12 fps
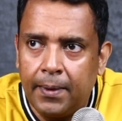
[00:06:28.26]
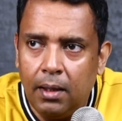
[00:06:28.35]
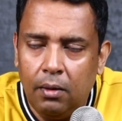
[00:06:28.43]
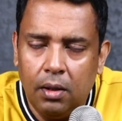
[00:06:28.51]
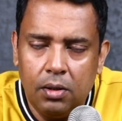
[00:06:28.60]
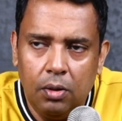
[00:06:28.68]

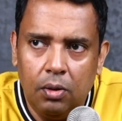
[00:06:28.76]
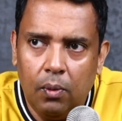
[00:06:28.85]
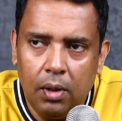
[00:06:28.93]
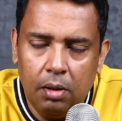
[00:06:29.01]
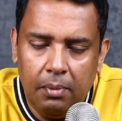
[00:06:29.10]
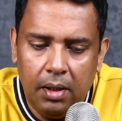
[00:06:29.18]
Because you
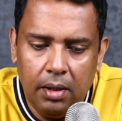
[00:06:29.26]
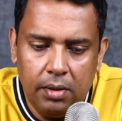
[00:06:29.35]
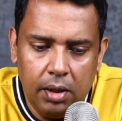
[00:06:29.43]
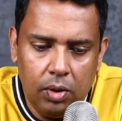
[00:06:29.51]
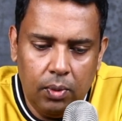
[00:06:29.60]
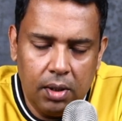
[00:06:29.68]
don't want to be in a
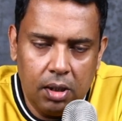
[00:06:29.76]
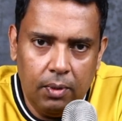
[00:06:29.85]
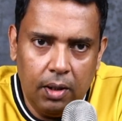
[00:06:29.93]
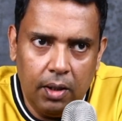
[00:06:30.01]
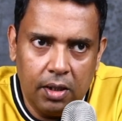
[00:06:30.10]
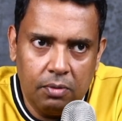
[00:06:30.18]
situation
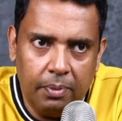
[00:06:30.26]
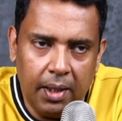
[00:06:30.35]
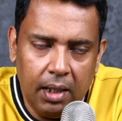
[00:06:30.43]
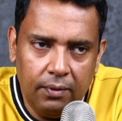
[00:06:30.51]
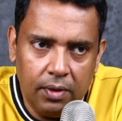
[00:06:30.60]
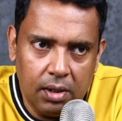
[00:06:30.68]
where you
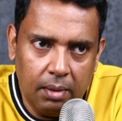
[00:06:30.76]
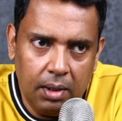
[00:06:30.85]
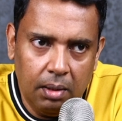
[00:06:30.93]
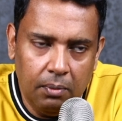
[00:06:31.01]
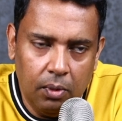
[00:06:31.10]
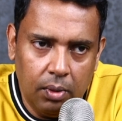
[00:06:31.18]
aspire for
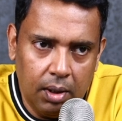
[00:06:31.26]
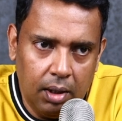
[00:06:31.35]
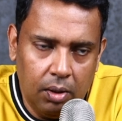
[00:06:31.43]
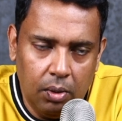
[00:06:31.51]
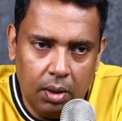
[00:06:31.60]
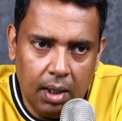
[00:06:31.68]
something more
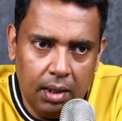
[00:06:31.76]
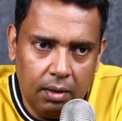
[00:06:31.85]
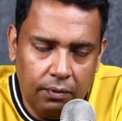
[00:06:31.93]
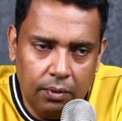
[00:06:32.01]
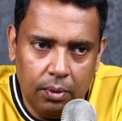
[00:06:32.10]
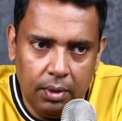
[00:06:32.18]
and you
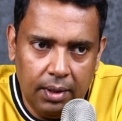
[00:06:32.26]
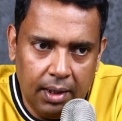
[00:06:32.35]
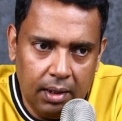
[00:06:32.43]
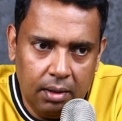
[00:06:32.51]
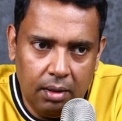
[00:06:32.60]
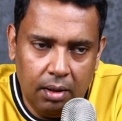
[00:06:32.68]
can't afford
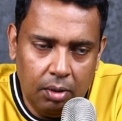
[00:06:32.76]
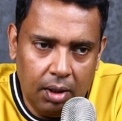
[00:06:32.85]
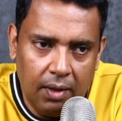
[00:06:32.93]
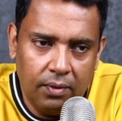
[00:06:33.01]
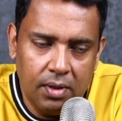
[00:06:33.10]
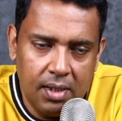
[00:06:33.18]
that and
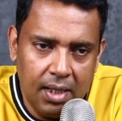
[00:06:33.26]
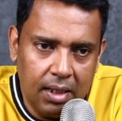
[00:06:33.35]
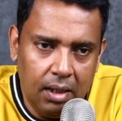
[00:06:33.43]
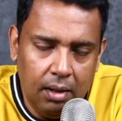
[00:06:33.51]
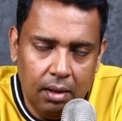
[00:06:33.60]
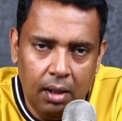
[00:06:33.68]
you have to
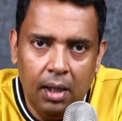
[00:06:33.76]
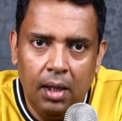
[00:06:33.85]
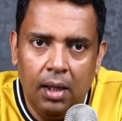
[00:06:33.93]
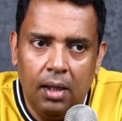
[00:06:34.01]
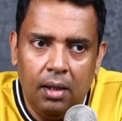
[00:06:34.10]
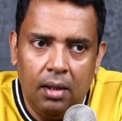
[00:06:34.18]
settle.
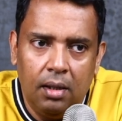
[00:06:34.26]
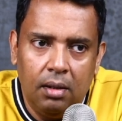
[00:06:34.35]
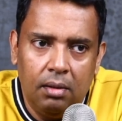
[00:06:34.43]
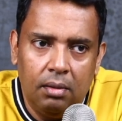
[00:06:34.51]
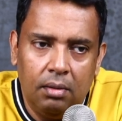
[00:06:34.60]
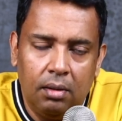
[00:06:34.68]

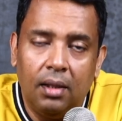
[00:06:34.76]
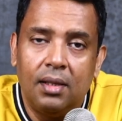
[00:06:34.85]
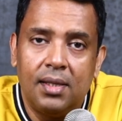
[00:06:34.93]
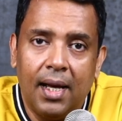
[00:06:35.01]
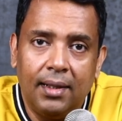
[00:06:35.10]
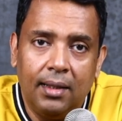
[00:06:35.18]
And
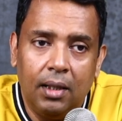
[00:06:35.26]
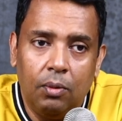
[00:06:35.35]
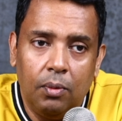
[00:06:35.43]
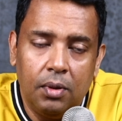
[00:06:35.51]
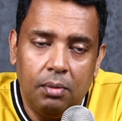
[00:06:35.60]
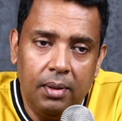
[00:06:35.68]
the sad
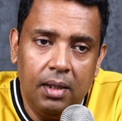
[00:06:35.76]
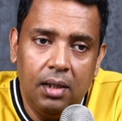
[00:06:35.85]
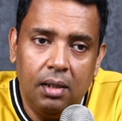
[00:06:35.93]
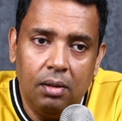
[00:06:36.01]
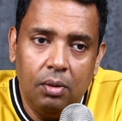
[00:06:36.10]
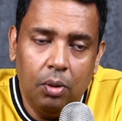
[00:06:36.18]
thing would
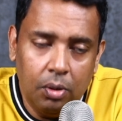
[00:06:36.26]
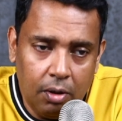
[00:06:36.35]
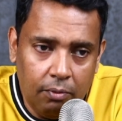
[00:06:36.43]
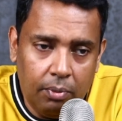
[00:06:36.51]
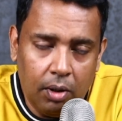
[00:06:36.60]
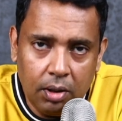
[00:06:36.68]
be, though
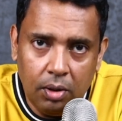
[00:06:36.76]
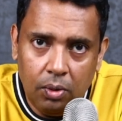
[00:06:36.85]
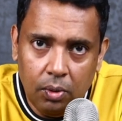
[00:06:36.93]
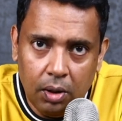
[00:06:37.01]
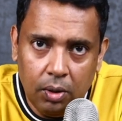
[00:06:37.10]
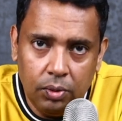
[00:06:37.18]
you bought a
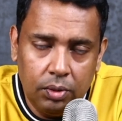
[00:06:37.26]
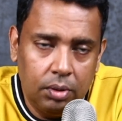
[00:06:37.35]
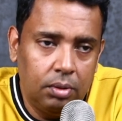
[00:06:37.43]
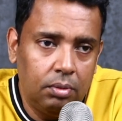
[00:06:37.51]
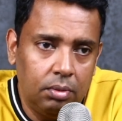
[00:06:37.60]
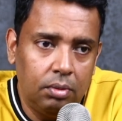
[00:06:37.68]
new
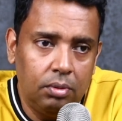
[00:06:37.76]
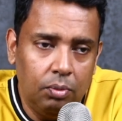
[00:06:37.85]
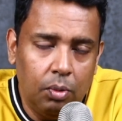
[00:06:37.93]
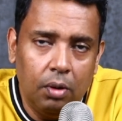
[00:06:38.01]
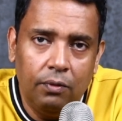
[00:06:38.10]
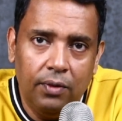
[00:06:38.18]
house,
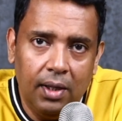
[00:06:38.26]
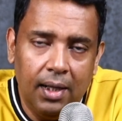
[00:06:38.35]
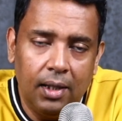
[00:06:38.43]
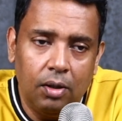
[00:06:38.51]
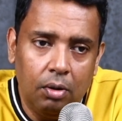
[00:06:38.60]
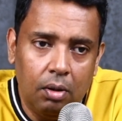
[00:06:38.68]
you won't feel
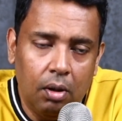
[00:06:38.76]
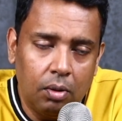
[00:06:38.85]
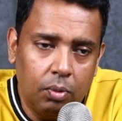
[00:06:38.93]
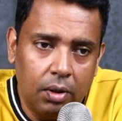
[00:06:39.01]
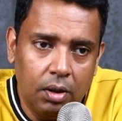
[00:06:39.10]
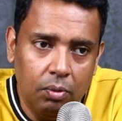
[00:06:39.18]
like you
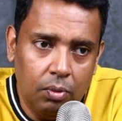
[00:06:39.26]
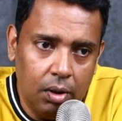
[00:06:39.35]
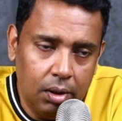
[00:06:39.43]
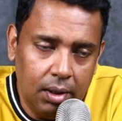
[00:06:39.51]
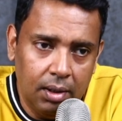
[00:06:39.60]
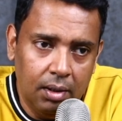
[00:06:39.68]
got what you
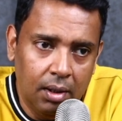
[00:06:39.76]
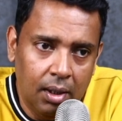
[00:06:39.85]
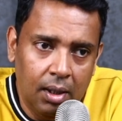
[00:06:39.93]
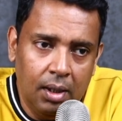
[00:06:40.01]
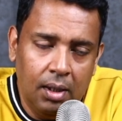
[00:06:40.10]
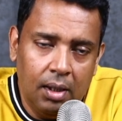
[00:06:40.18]
wanted
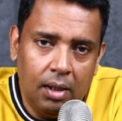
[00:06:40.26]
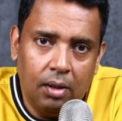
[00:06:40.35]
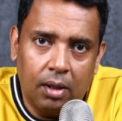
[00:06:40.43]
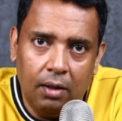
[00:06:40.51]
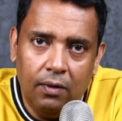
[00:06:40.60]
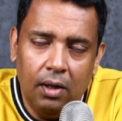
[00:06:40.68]
and
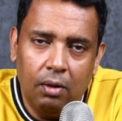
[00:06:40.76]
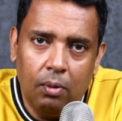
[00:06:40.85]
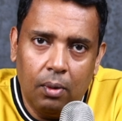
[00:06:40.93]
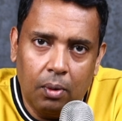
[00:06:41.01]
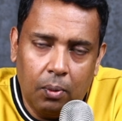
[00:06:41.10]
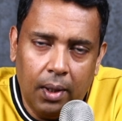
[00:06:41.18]
you can feel
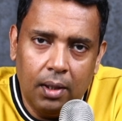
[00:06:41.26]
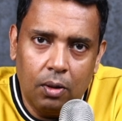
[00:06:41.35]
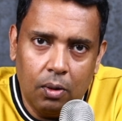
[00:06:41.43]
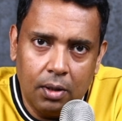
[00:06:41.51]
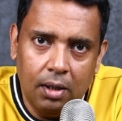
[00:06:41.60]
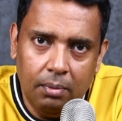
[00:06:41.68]
quite
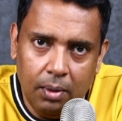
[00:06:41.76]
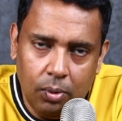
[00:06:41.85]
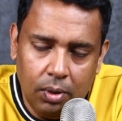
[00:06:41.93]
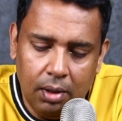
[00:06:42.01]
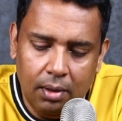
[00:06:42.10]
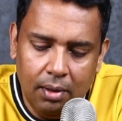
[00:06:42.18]
rotten
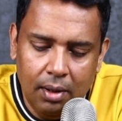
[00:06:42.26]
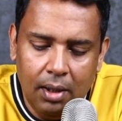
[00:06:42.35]
about it.